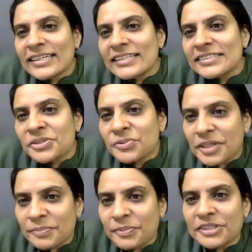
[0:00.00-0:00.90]
is this
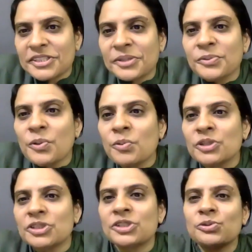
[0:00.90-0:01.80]
one person who
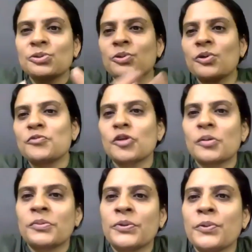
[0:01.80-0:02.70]
wants to know from
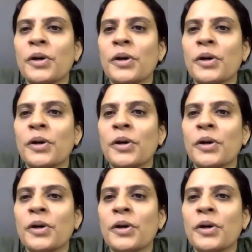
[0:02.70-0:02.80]
you,